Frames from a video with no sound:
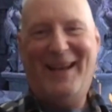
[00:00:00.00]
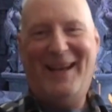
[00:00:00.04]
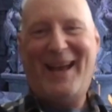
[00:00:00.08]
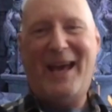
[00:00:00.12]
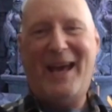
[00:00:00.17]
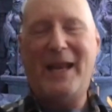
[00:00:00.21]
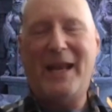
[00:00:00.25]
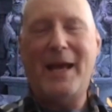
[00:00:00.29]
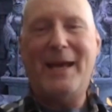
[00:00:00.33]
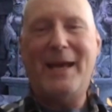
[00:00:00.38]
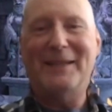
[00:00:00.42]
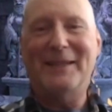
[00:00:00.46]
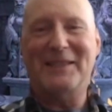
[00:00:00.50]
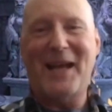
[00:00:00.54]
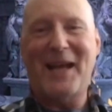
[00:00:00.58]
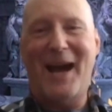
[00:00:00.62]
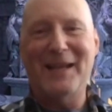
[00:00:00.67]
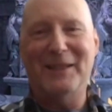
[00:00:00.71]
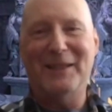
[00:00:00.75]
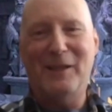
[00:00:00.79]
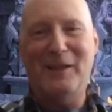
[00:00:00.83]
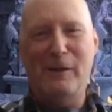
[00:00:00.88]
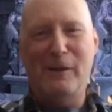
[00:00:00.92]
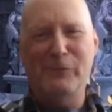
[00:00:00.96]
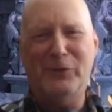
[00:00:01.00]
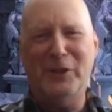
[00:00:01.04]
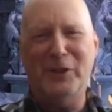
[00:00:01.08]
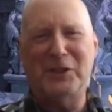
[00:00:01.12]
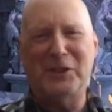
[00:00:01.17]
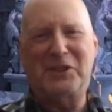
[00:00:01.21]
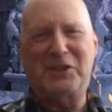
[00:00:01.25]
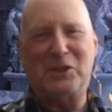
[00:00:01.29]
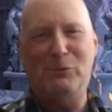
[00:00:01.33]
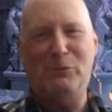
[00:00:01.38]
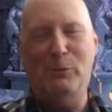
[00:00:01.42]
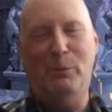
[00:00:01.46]
And it's I love
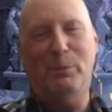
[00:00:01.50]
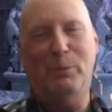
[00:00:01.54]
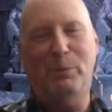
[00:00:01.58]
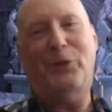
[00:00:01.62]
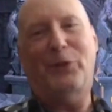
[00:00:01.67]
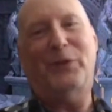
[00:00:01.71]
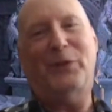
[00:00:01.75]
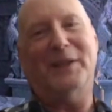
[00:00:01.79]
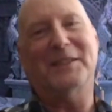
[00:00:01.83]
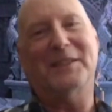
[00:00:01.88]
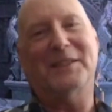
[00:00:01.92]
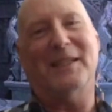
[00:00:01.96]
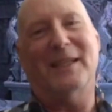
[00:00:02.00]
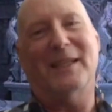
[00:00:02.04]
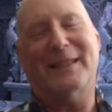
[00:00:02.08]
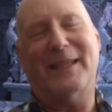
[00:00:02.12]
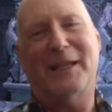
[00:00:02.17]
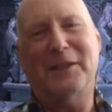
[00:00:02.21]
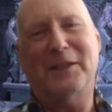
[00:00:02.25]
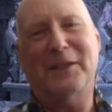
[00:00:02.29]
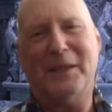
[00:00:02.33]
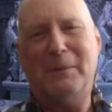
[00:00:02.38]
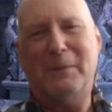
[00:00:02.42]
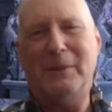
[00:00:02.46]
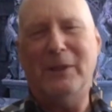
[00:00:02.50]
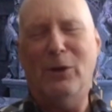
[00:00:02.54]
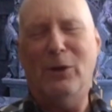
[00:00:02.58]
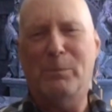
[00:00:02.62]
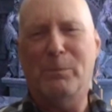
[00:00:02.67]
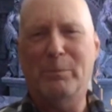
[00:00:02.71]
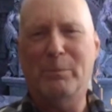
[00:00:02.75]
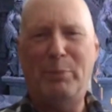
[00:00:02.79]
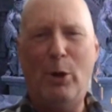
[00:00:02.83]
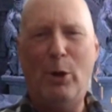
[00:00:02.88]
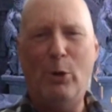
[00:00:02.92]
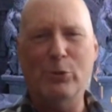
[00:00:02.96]
consumable things like that. Like you
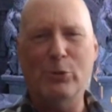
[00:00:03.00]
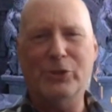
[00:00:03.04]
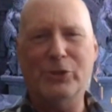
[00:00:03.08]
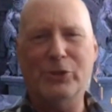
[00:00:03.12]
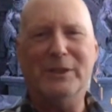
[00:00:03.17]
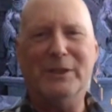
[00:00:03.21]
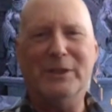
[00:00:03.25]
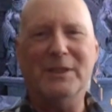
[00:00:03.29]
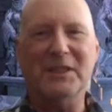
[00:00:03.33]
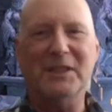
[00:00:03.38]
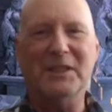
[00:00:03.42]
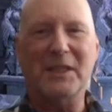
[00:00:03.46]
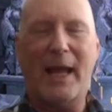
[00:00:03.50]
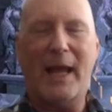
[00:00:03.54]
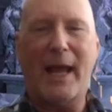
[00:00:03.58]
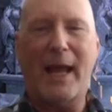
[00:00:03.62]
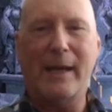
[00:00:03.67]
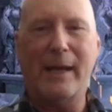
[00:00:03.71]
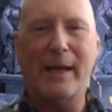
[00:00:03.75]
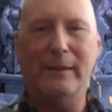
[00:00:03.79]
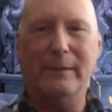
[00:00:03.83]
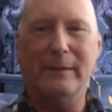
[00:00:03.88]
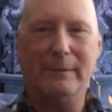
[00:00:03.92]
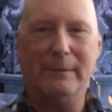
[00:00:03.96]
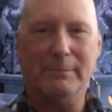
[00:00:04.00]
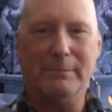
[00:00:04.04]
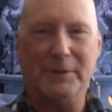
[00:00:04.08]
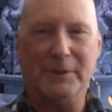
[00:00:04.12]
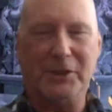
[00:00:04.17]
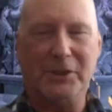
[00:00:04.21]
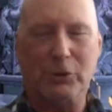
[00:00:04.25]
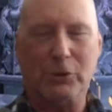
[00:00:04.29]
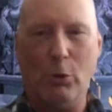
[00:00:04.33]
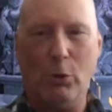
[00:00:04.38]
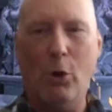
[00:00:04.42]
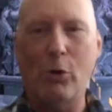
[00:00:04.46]
know, potions and
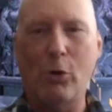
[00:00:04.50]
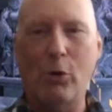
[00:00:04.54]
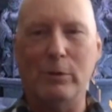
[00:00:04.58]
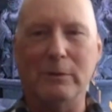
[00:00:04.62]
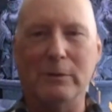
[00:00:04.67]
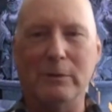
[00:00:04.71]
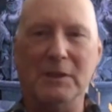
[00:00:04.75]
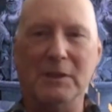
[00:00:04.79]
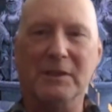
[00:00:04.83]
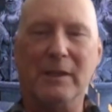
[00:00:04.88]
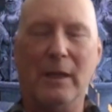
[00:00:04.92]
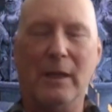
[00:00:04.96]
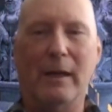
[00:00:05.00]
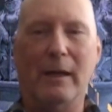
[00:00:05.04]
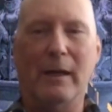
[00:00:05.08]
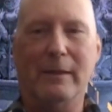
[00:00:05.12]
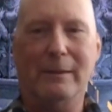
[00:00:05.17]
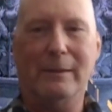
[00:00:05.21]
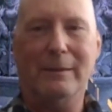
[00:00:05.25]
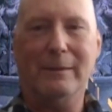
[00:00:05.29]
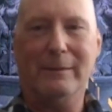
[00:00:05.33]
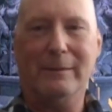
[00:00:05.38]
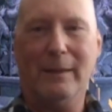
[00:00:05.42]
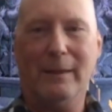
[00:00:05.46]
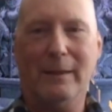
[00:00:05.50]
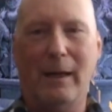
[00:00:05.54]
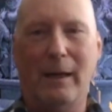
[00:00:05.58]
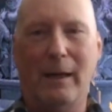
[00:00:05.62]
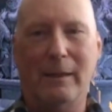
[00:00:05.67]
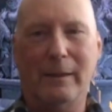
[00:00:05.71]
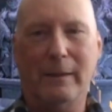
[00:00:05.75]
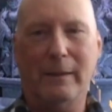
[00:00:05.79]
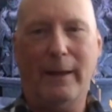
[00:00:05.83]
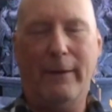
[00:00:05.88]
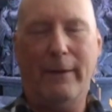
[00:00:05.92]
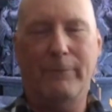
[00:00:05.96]
scrolls are
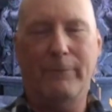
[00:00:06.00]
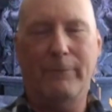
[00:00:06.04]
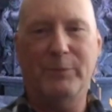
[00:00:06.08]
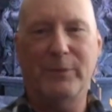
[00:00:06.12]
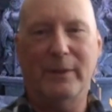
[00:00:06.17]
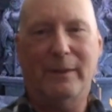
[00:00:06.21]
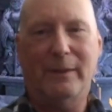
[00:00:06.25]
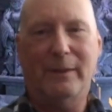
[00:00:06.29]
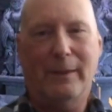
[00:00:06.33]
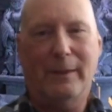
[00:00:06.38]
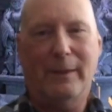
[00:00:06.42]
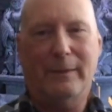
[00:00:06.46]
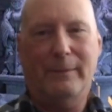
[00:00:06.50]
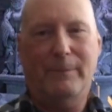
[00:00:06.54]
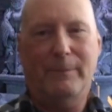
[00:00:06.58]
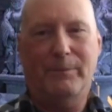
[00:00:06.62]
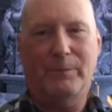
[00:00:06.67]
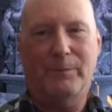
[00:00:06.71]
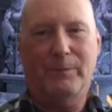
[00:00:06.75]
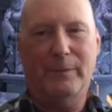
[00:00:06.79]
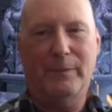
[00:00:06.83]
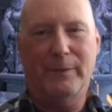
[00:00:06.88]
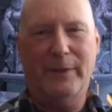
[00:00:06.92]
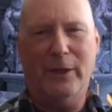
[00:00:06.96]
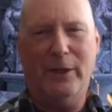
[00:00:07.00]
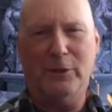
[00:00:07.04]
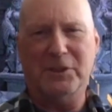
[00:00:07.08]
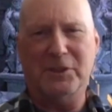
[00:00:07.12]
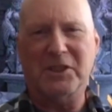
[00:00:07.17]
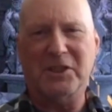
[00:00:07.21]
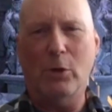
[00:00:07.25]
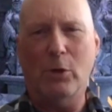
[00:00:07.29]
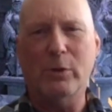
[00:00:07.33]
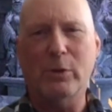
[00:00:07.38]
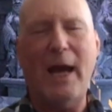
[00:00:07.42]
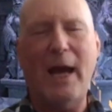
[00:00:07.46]
are have they're
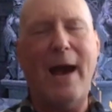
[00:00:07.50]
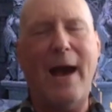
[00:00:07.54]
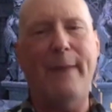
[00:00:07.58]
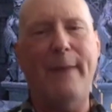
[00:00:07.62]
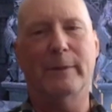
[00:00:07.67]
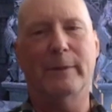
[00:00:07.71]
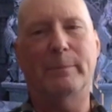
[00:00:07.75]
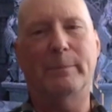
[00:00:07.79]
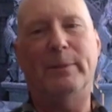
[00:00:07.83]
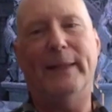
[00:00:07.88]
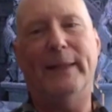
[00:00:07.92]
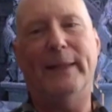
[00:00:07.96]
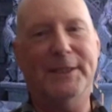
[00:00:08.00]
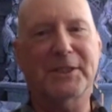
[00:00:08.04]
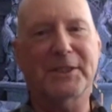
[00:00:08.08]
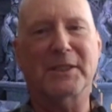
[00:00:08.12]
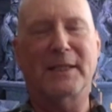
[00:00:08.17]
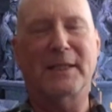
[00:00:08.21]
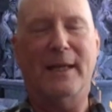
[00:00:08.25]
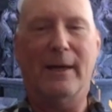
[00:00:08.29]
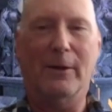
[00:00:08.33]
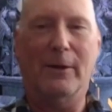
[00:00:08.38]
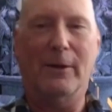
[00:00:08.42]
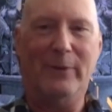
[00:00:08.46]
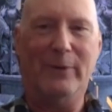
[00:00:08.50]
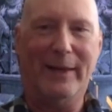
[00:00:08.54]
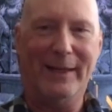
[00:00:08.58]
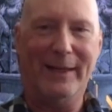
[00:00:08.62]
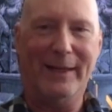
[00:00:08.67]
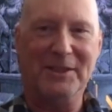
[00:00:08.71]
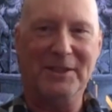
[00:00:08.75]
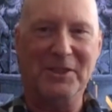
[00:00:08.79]
so commonplace now, right?